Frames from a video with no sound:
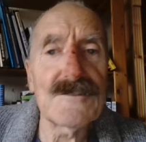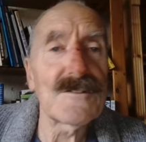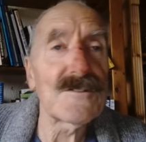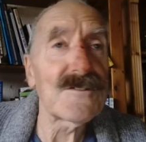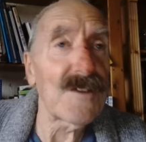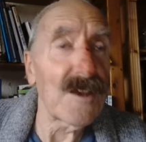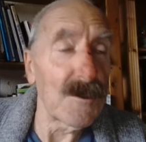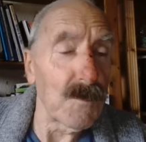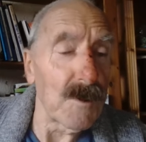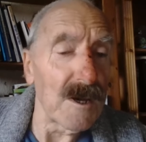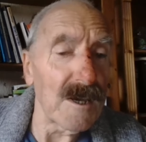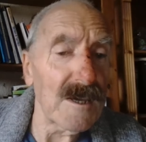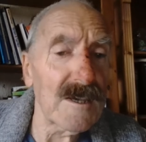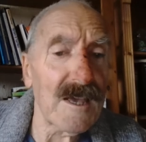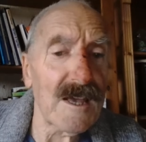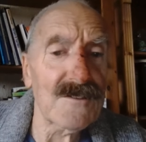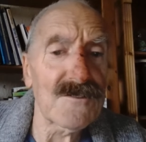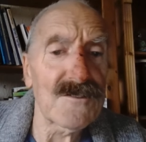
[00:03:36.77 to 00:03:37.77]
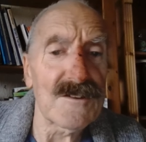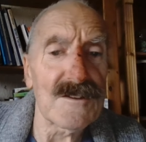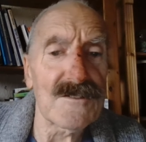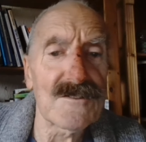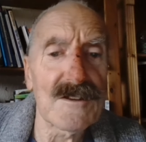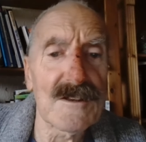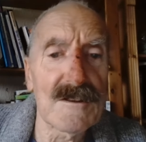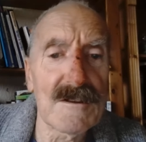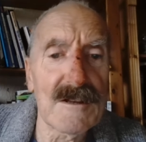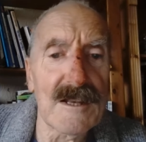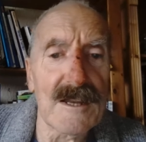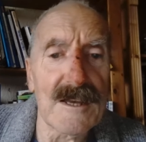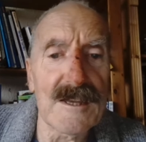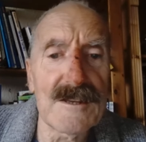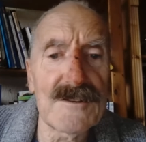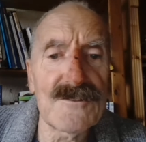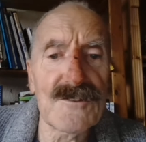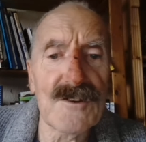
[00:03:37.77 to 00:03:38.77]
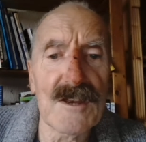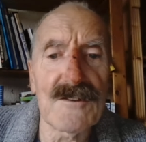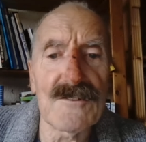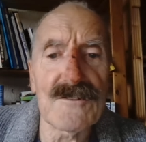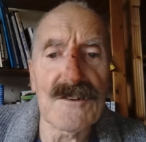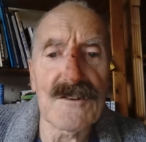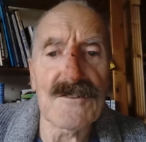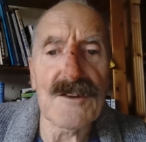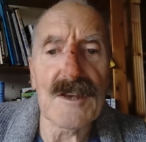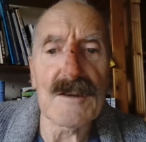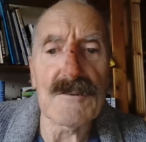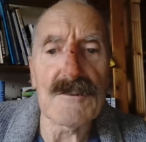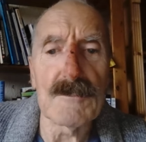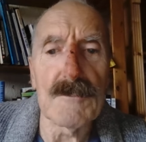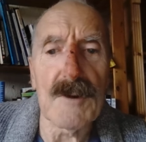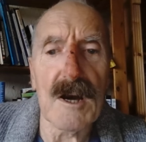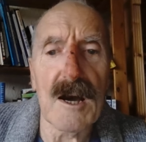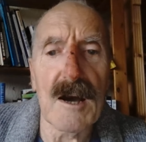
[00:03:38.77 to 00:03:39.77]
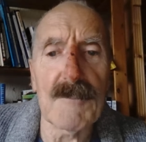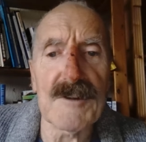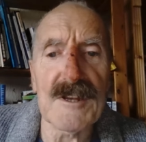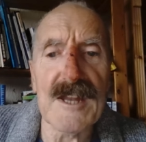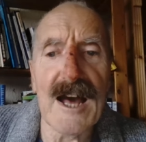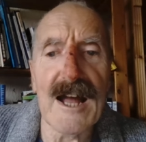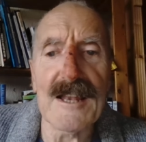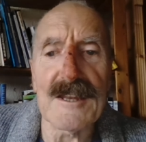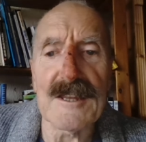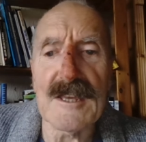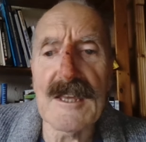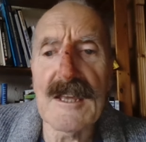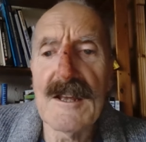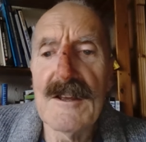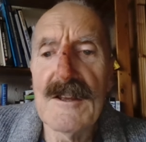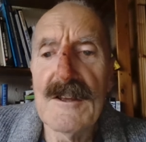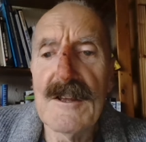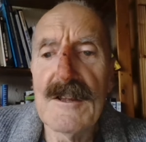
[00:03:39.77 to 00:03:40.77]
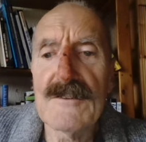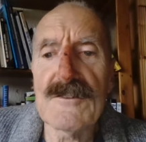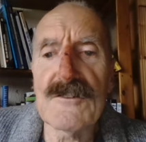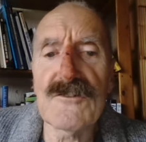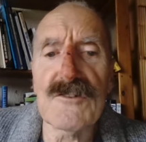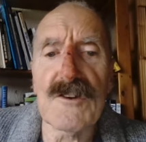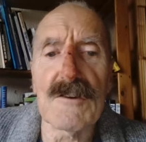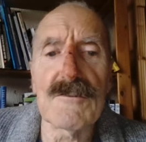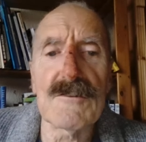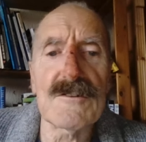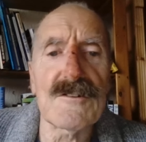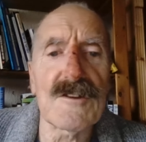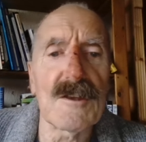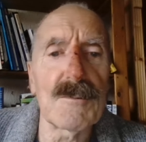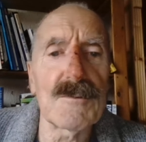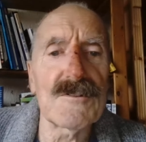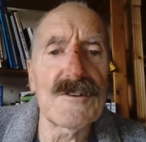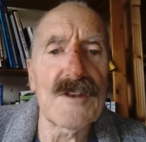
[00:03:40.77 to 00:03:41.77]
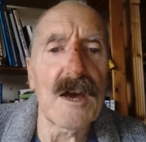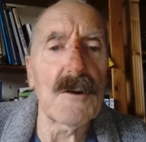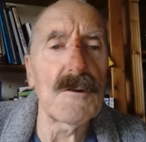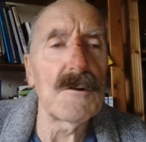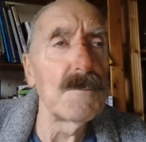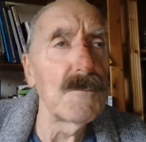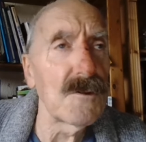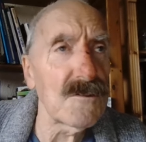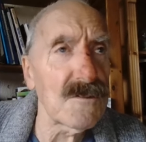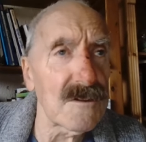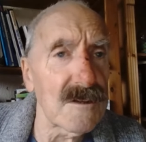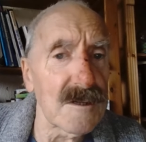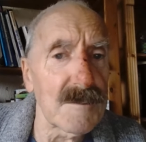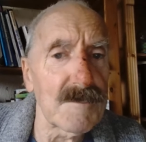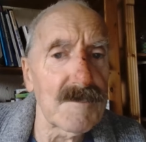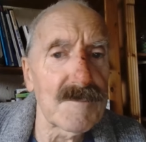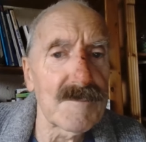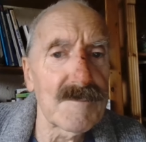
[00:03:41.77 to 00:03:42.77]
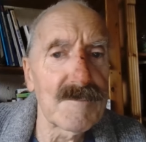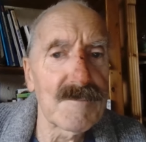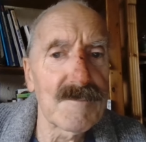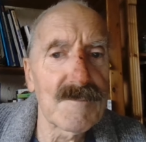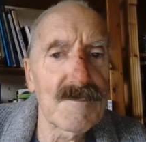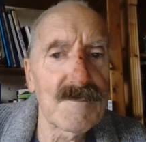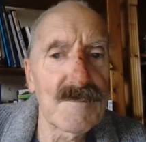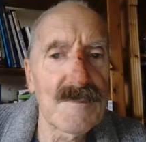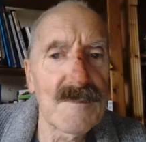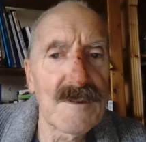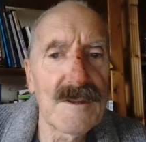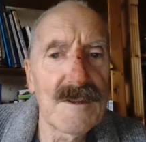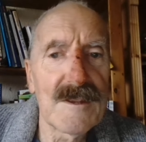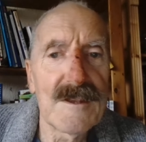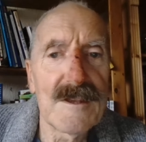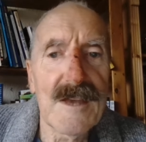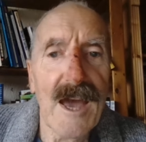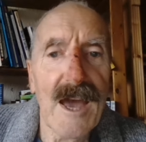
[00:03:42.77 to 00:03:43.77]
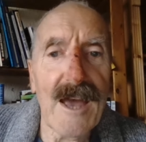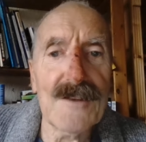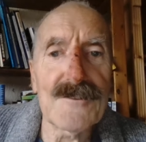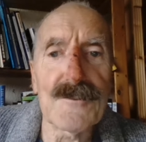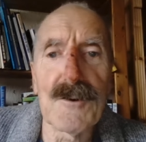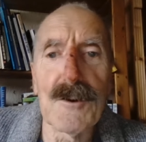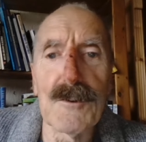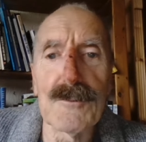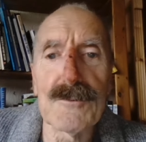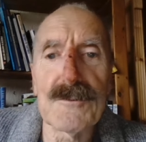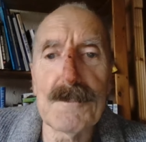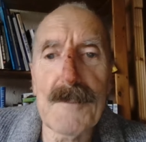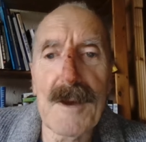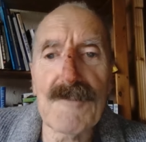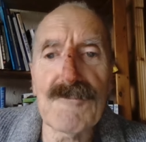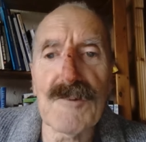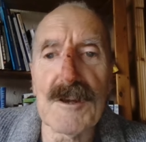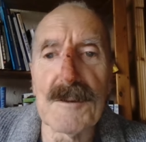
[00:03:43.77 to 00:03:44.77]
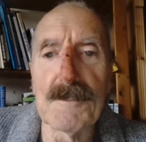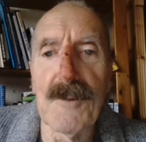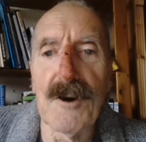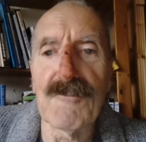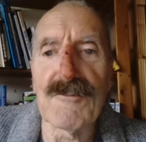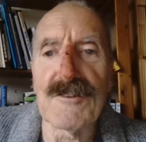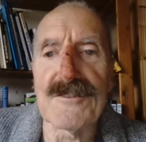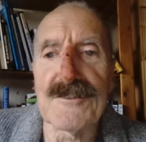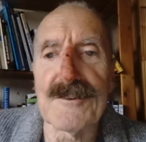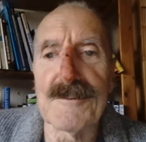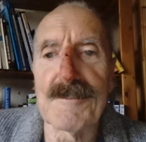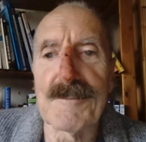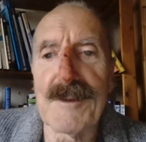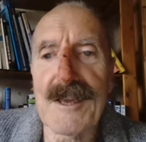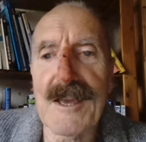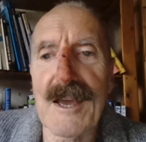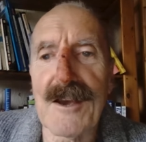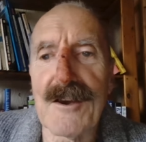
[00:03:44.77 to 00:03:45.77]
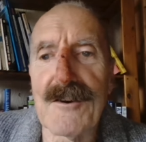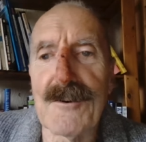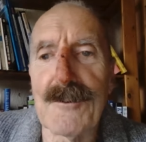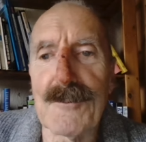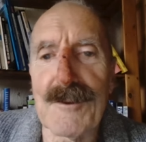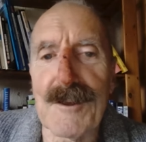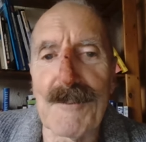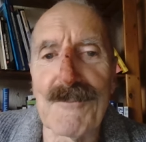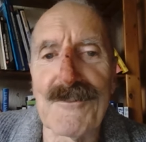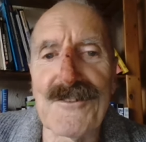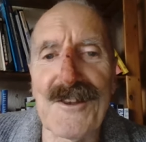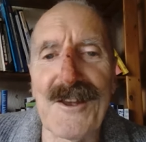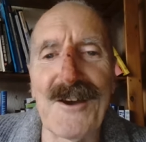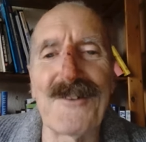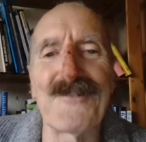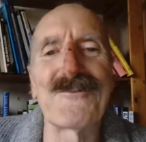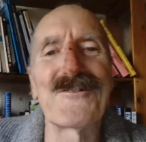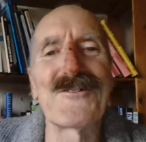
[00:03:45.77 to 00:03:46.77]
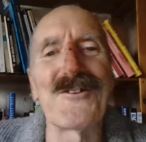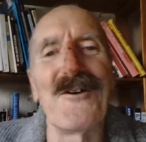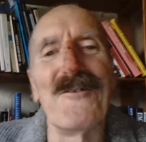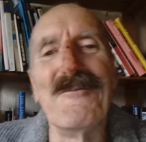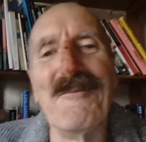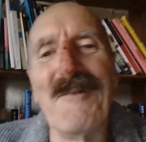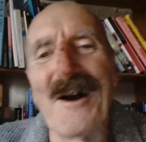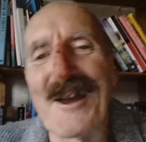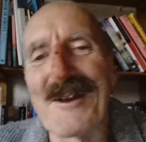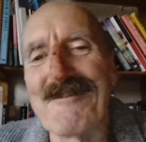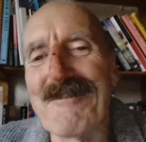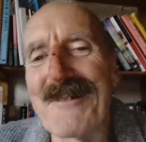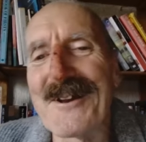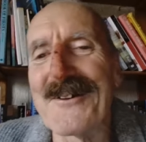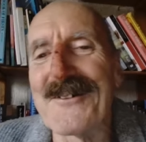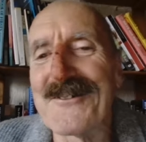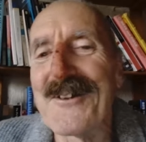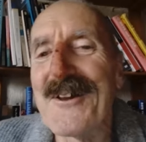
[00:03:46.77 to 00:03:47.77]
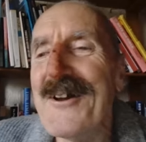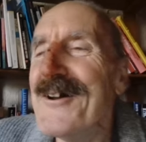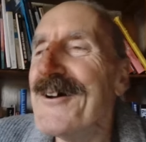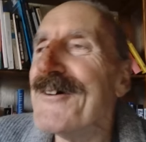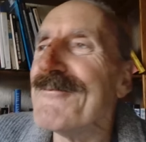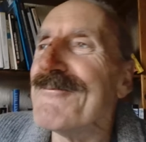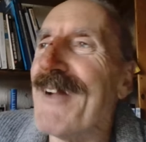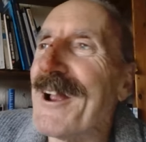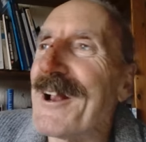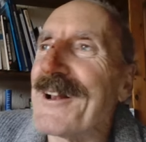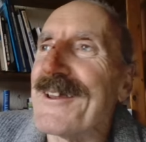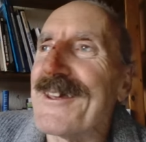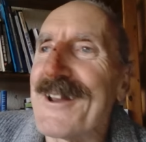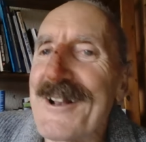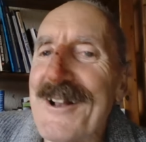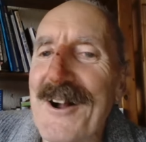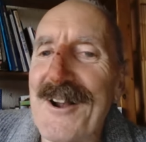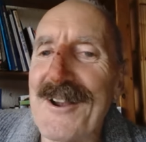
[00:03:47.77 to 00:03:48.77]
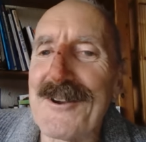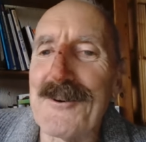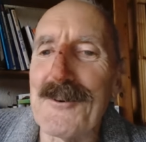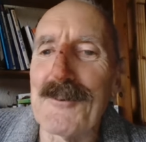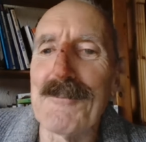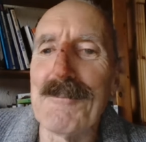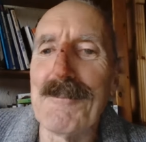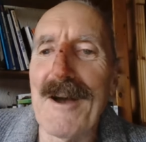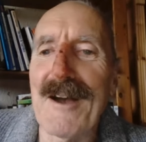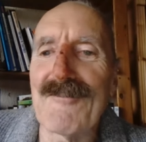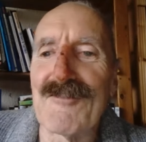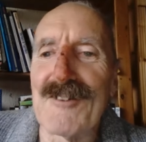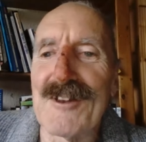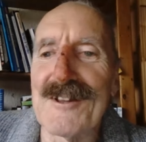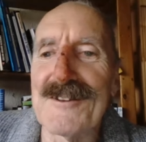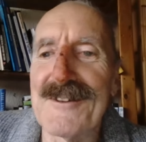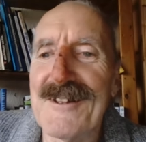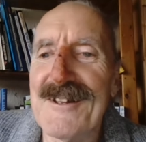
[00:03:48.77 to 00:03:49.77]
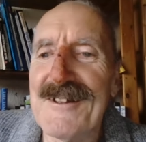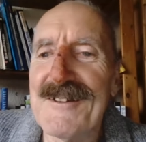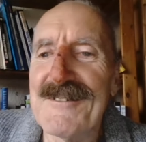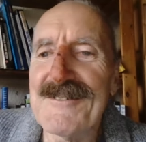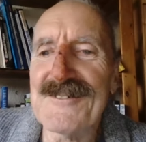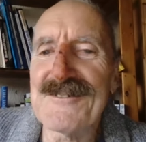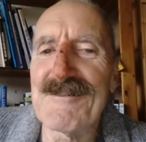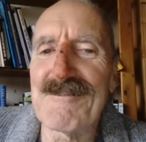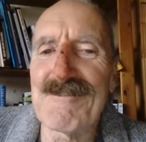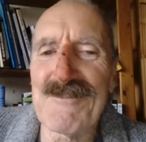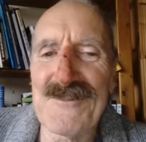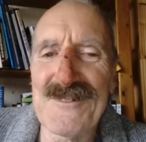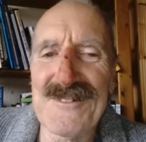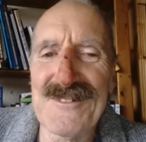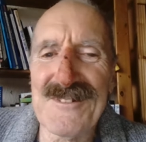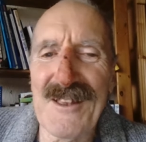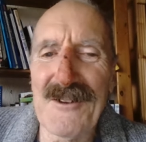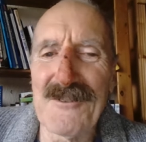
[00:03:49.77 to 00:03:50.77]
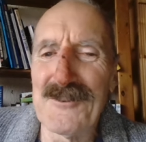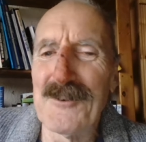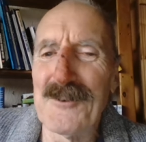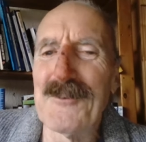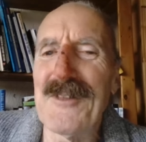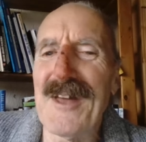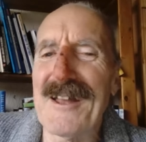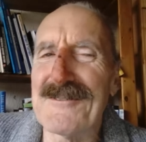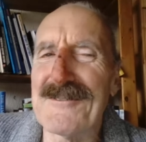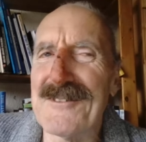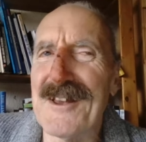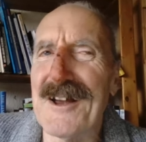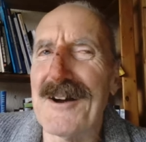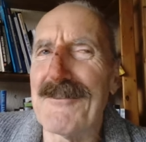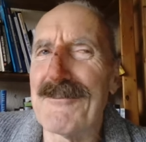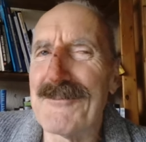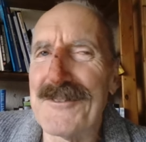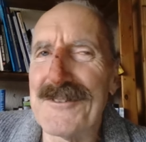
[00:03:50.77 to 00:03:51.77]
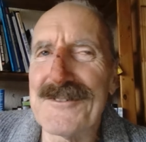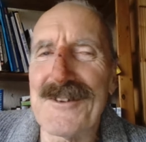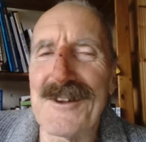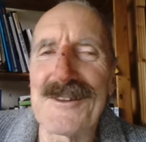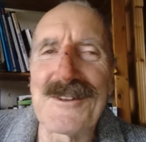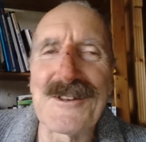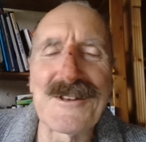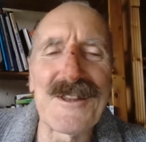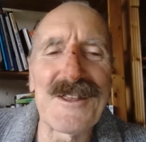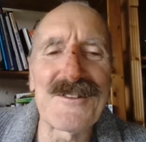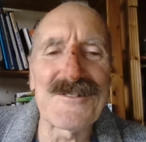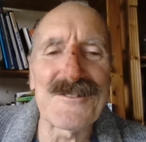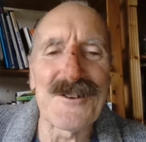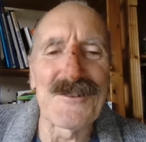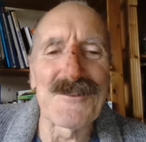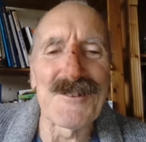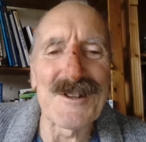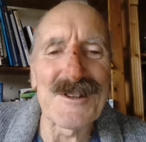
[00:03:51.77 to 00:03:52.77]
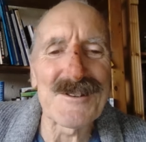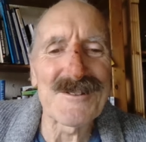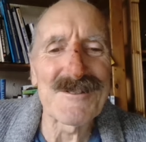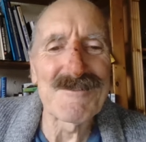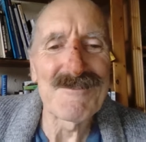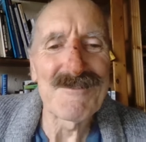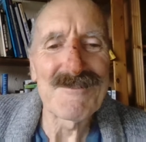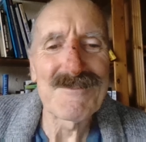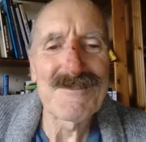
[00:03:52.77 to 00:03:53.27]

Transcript: In the same way, Cassius Clay changed his name to Muhammad Ali to show that he was now a Muslim. And of course, Marion Morrison began calling himself John Wayne because, frankly, a guy called Marion doesn't sound all that tough, to say the least of it.